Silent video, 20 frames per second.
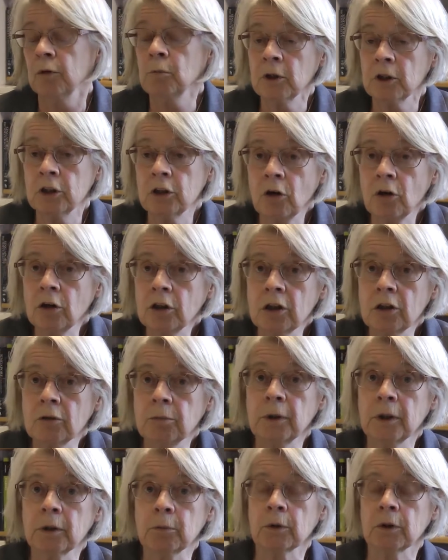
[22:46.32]
The
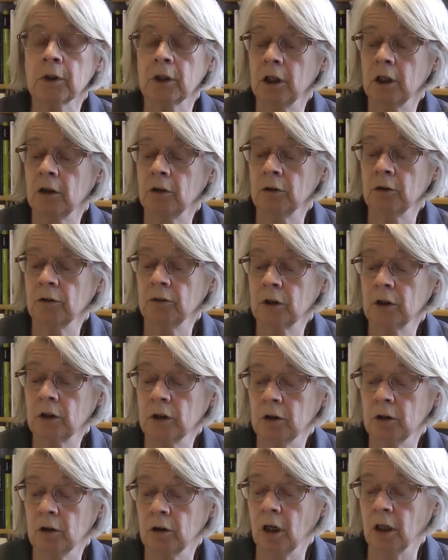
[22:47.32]
majority of people,
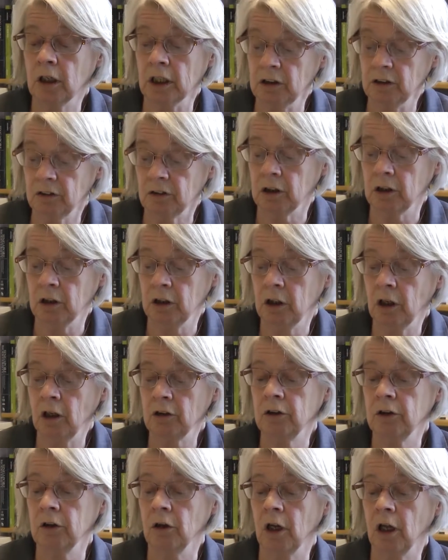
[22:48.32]
however, at least in
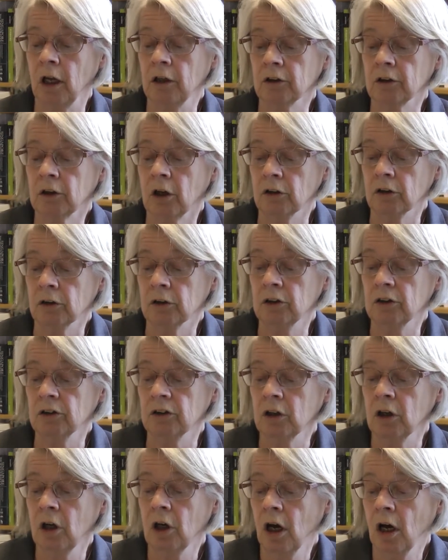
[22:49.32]
industrialized
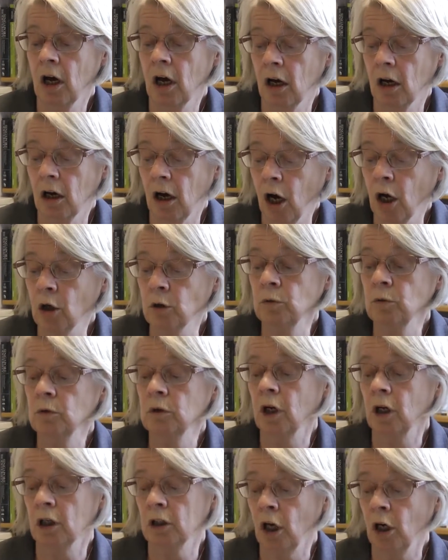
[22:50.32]
countries,
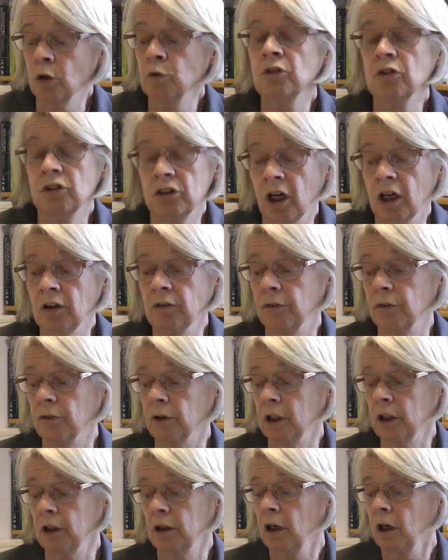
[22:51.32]
own and own
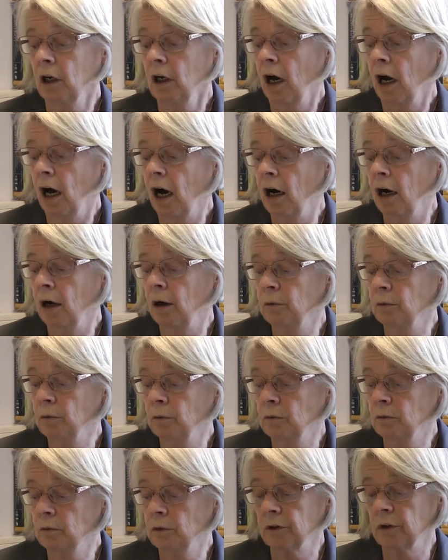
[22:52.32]
safely.
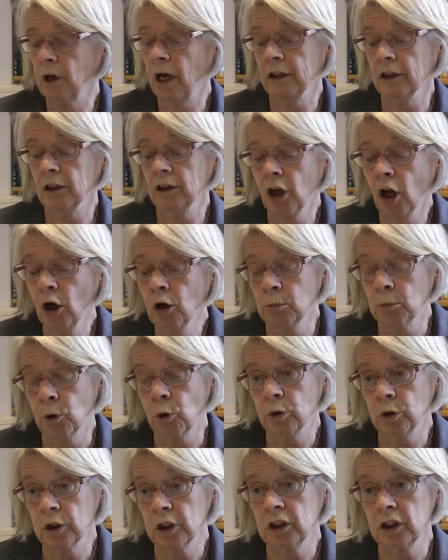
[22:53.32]
With either
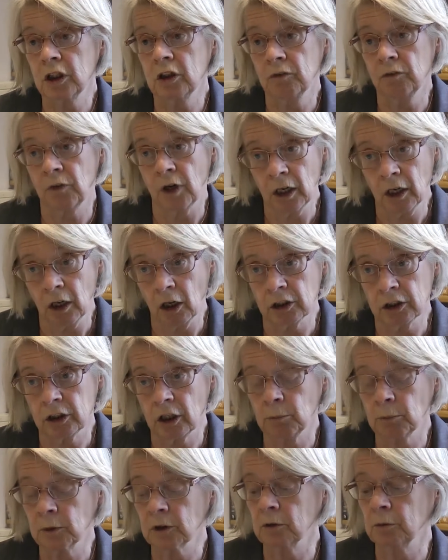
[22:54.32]
no mortgage, very
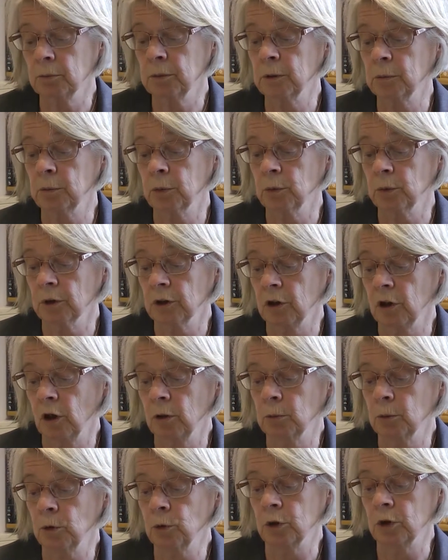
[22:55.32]
large numbers of people
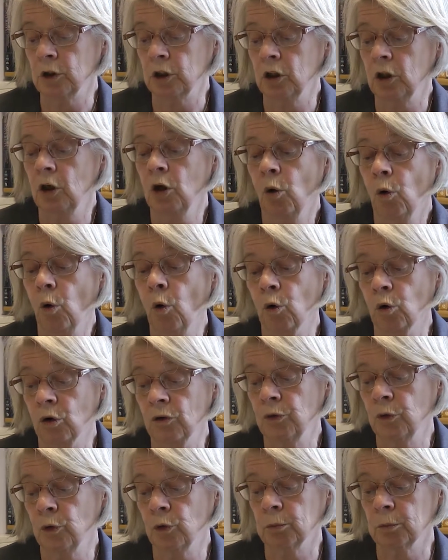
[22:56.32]
with no mortgage,
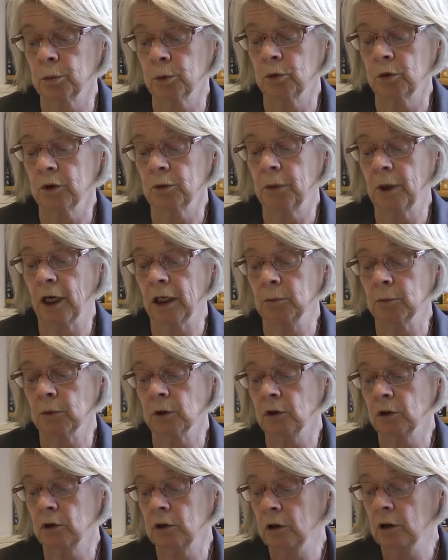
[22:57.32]
or affordable
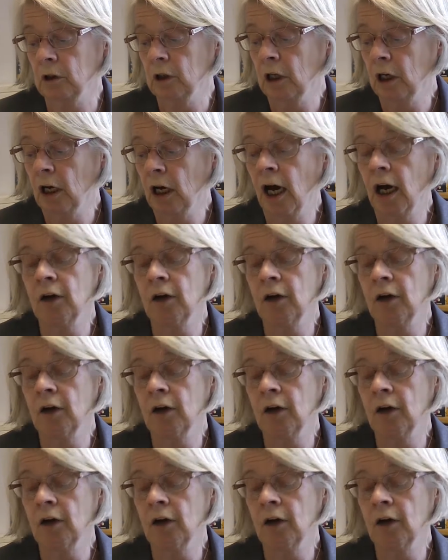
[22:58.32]
repayments.